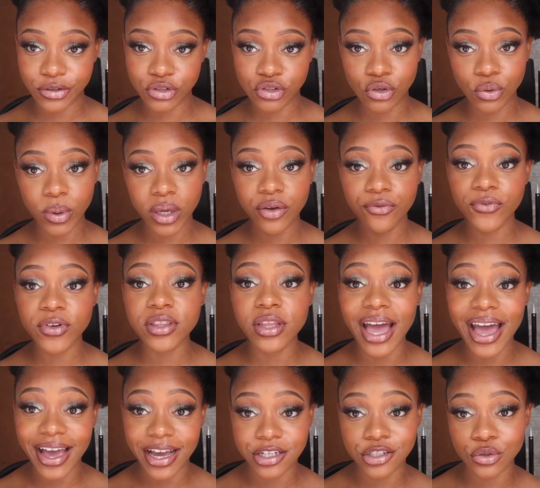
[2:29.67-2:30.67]
to it for the
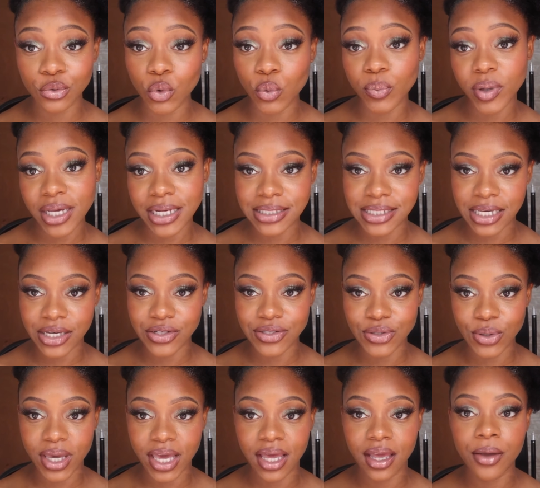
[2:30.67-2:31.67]
actual pigtails,
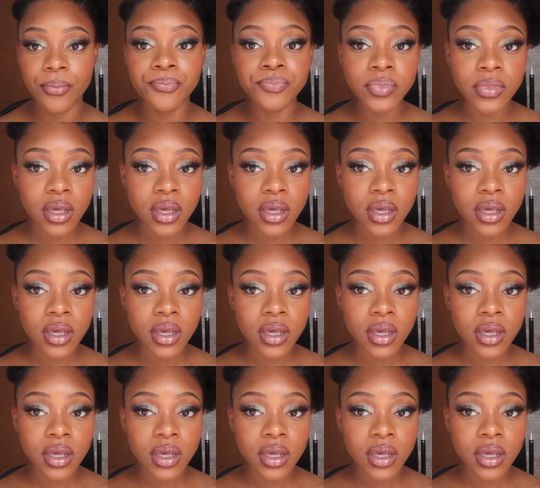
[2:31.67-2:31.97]
okay?